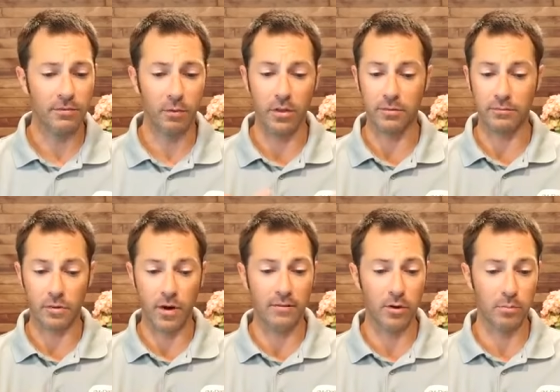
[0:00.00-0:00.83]
for the
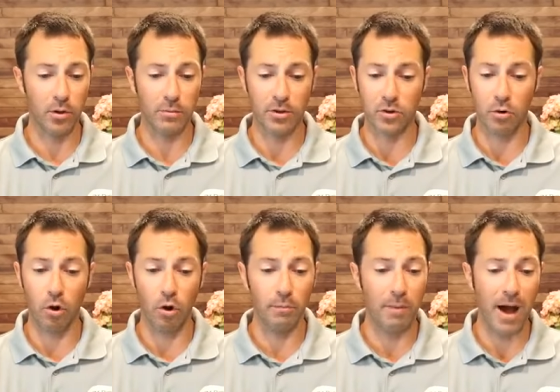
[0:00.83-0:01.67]
forever bloomers or
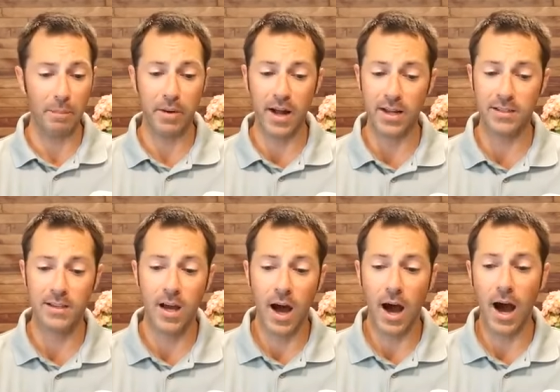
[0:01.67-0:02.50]
old mop
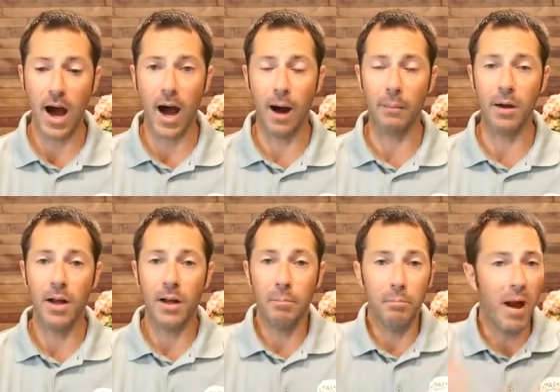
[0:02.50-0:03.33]
heads um,
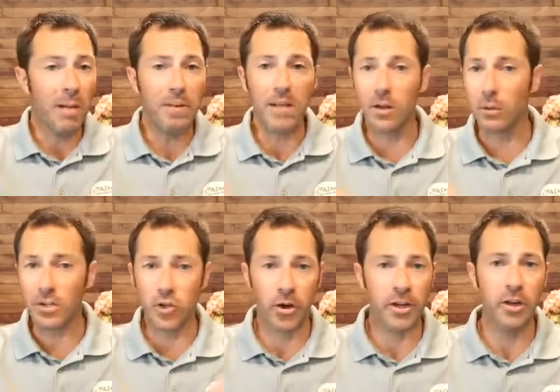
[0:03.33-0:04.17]
might be a little bit
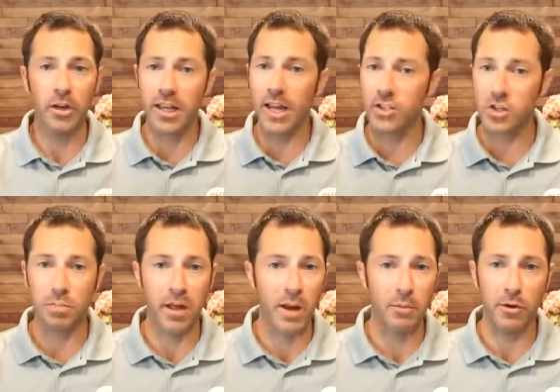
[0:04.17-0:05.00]
trickier. Again, just
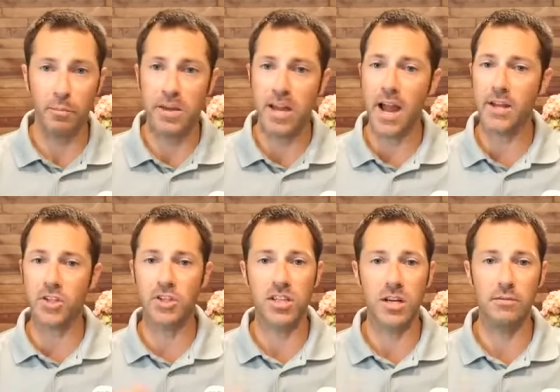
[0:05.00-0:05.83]
playing with your pH
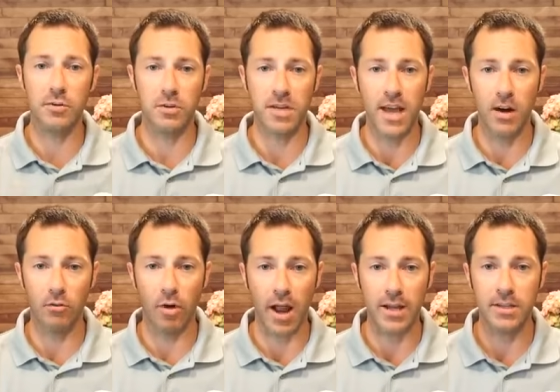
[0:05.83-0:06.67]
and seeing if you can get it
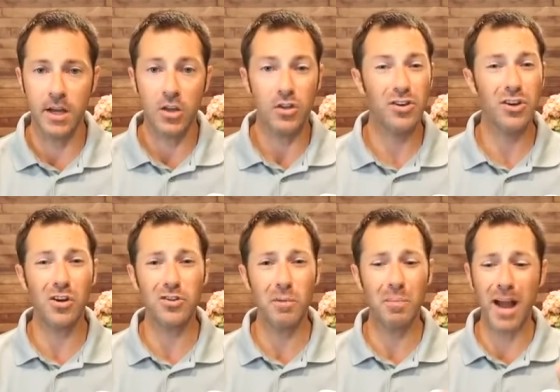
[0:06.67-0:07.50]
right. You can
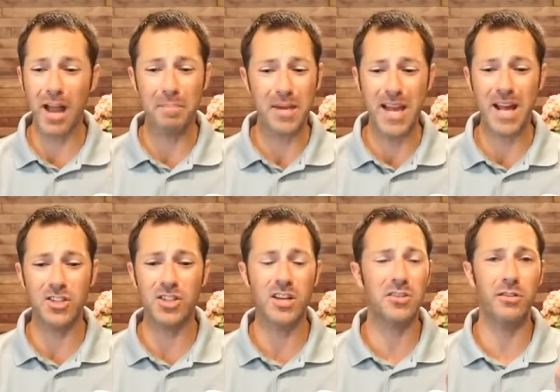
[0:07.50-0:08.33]
also buy a
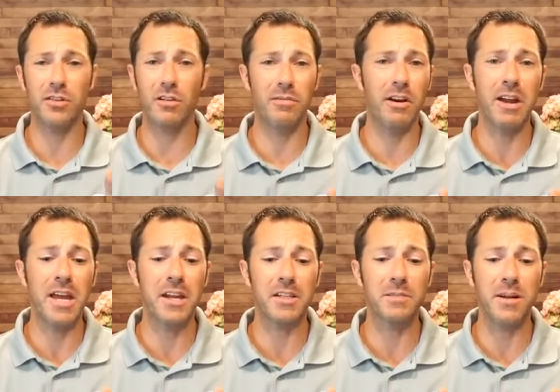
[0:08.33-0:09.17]
pH tester. They're very
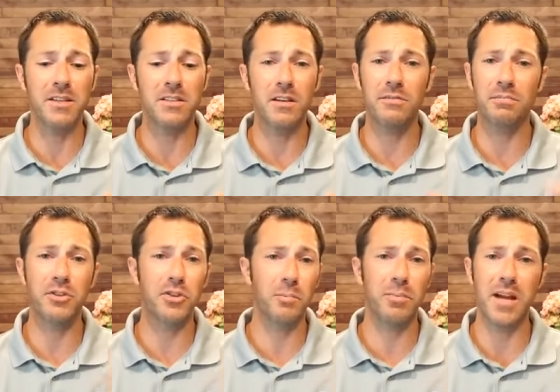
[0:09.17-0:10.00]
inexpensive.
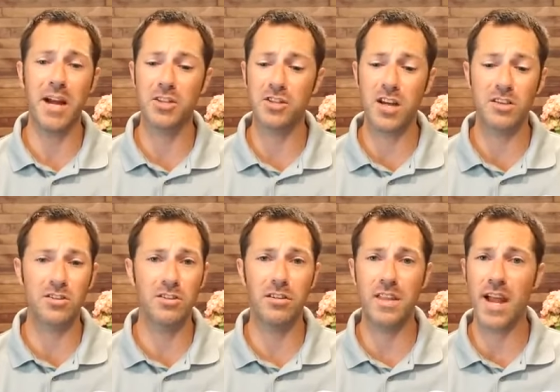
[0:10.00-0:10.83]
Put your pH
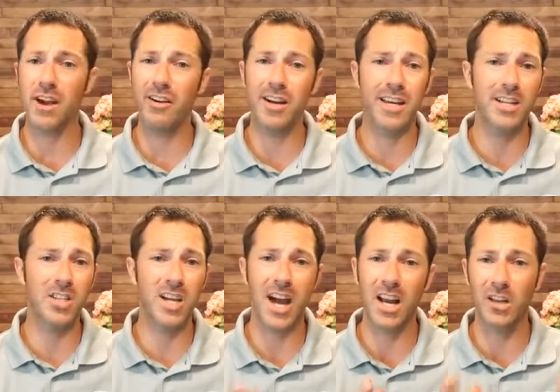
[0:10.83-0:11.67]
tester in the area, get
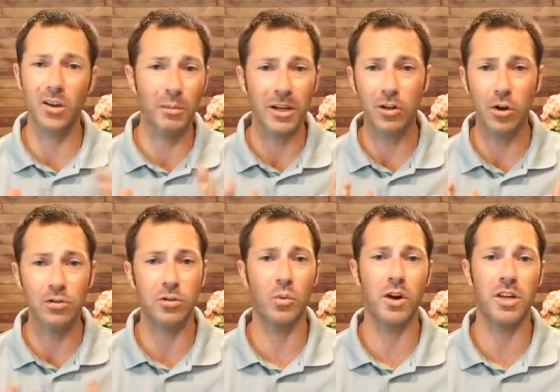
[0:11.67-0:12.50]
you kind of a little bit
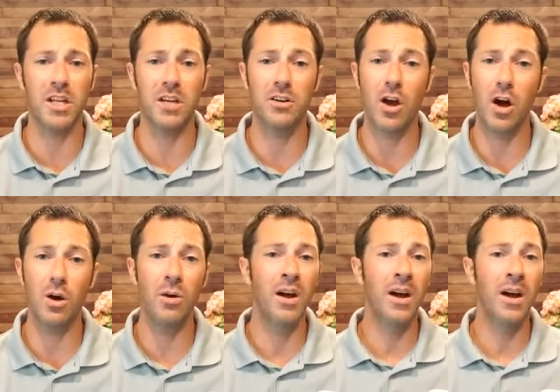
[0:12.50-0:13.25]
close to where you need to know.